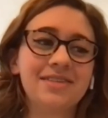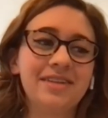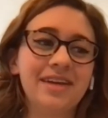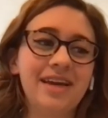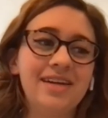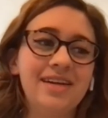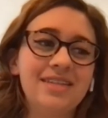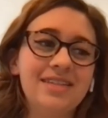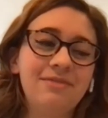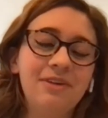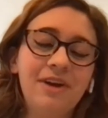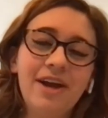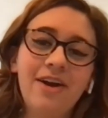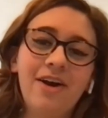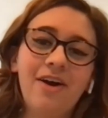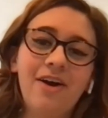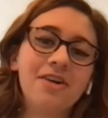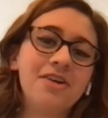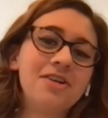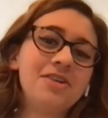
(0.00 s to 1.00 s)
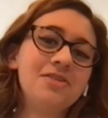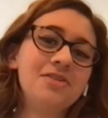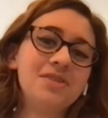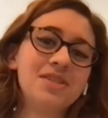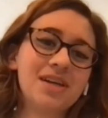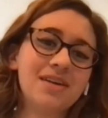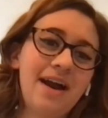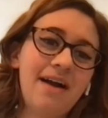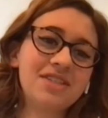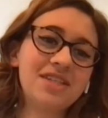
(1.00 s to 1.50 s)
And it's very hard to do
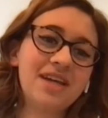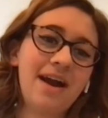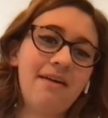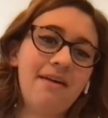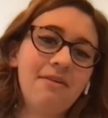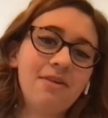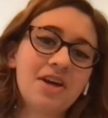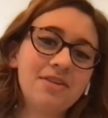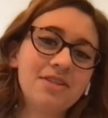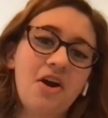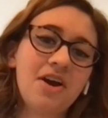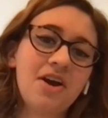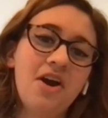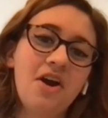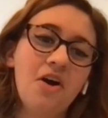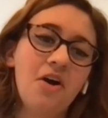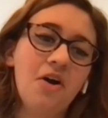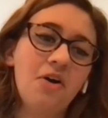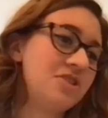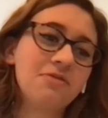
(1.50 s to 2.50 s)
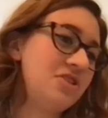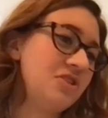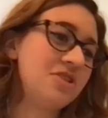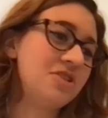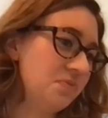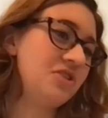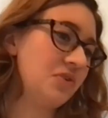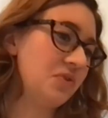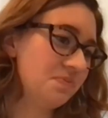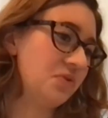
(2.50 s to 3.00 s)
service hours over
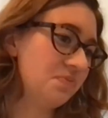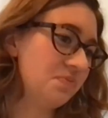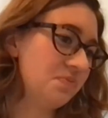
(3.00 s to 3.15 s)
Zoom.